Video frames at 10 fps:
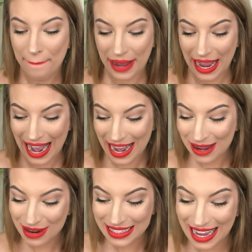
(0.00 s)
But
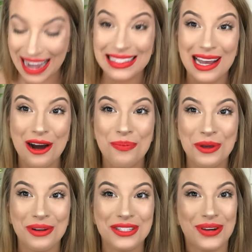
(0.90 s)
anyways, guys, I hope
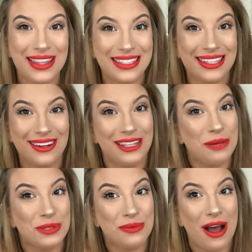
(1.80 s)
you enjoyed this little
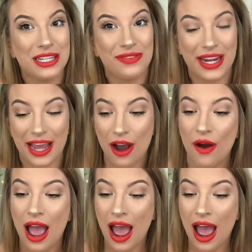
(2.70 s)
lip swatch video.